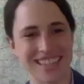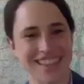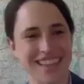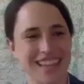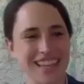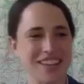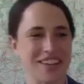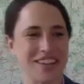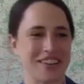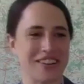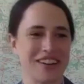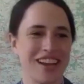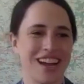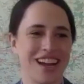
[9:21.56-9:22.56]
thank you.
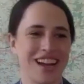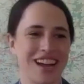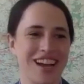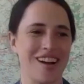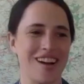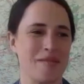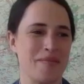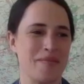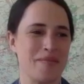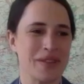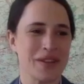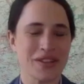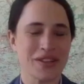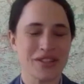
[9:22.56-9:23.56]

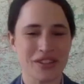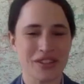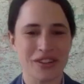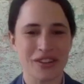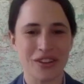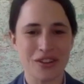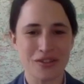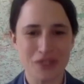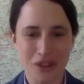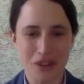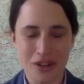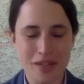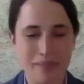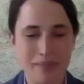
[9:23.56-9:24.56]
So you've
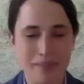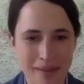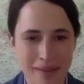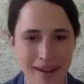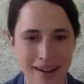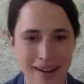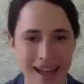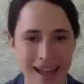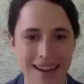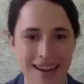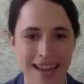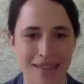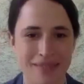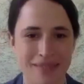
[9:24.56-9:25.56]
talked a bit about how
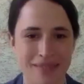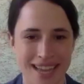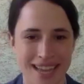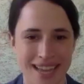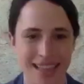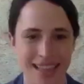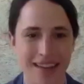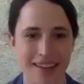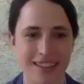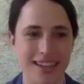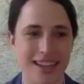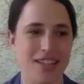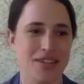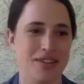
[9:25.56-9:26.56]
games shed light on the
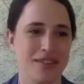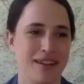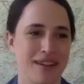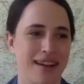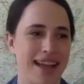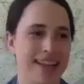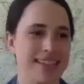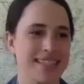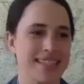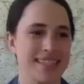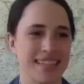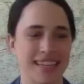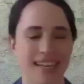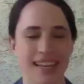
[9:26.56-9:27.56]
nature of our
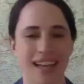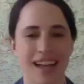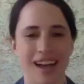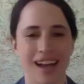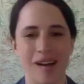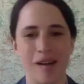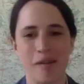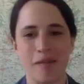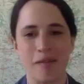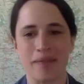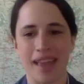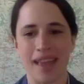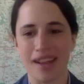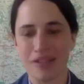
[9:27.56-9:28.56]
agency.
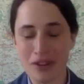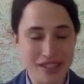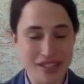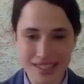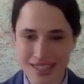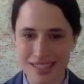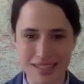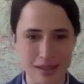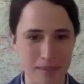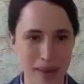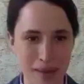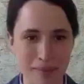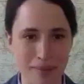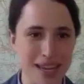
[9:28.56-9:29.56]
And of course, since this is a
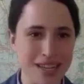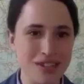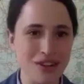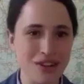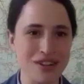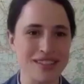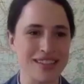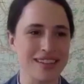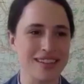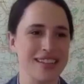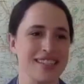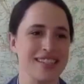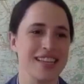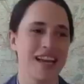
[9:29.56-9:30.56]
PPE talk
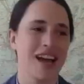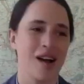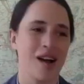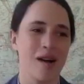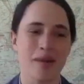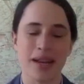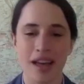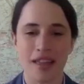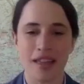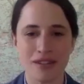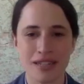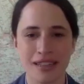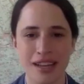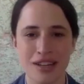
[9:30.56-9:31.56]
series, another
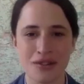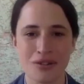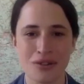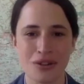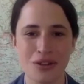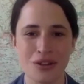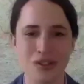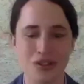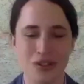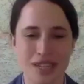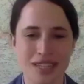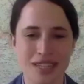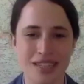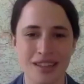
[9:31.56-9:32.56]
intellectual
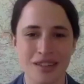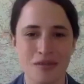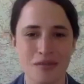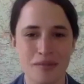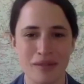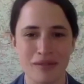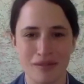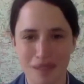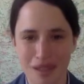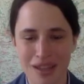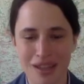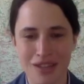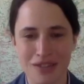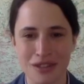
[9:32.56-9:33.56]
tradition that will be
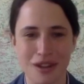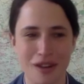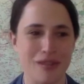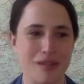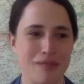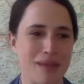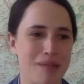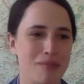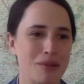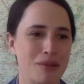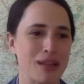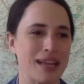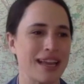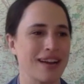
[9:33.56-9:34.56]
familiar to a lot of the people
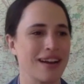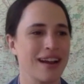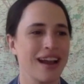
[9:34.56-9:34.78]
here